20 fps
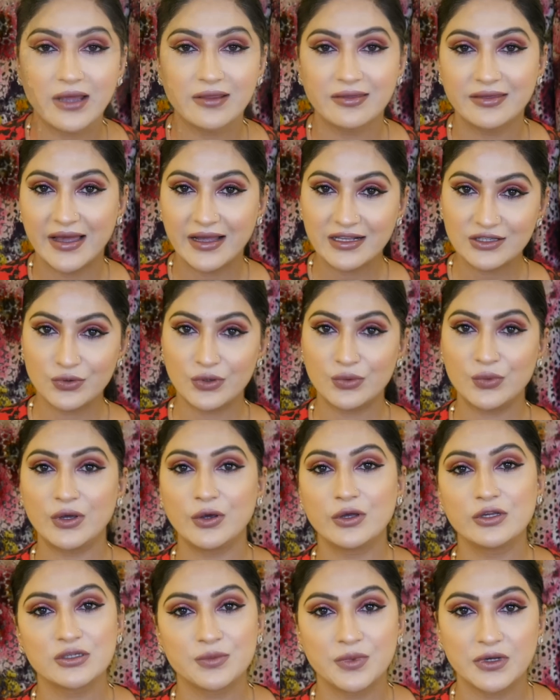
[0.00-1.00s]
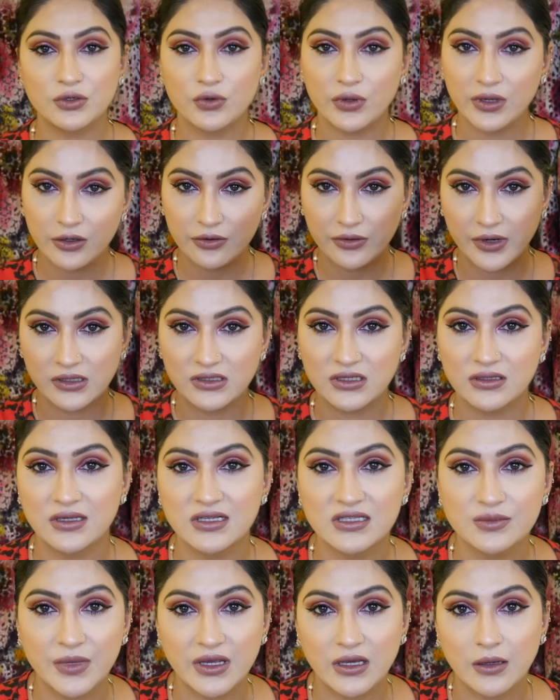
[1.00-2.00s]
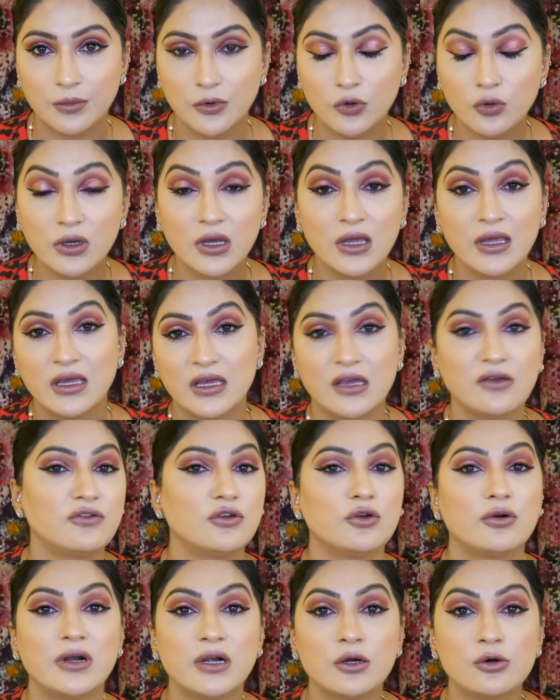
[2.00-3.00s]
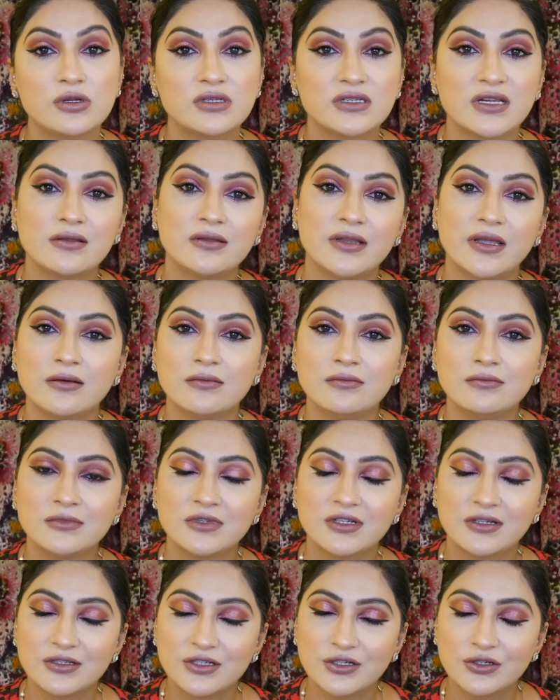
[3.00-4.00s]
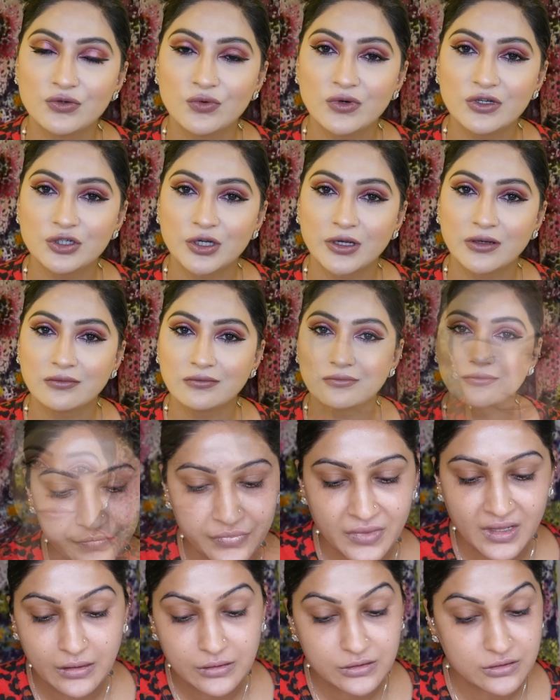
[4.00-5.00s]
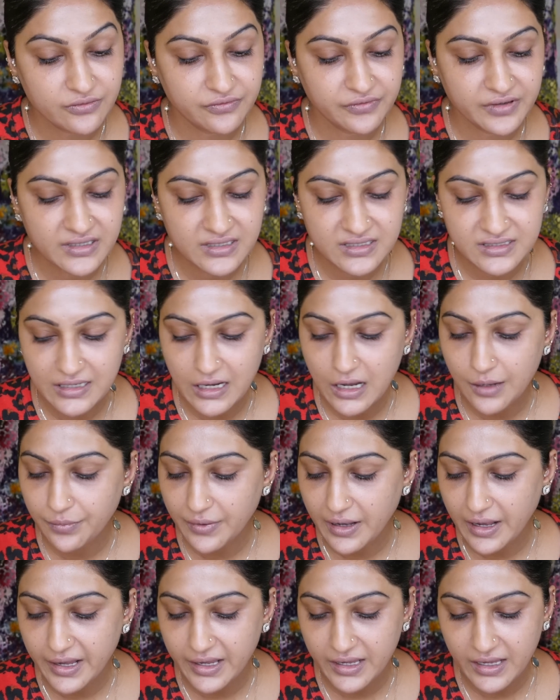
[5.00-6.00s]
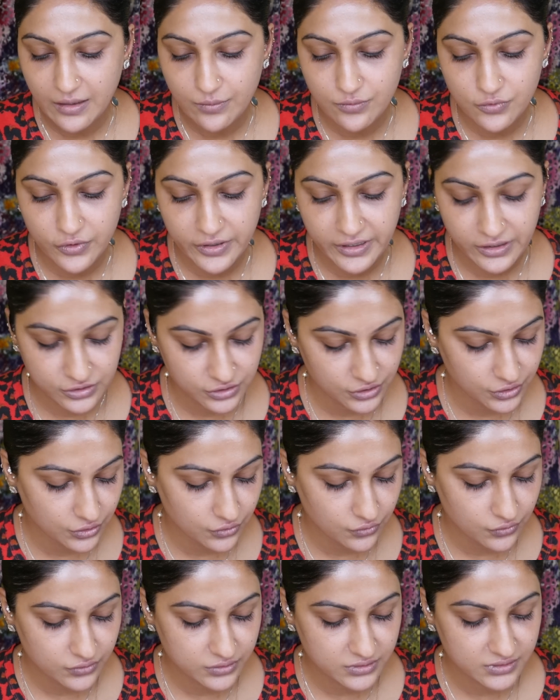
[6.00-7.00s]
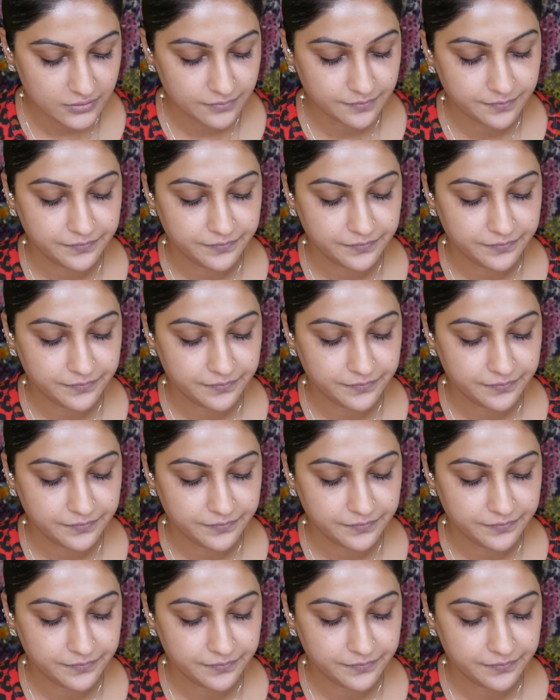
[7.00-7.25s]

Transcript: that's what we're going to be doing, creating this makeup look. If you're interested, then continue watching. So first up, I am going to use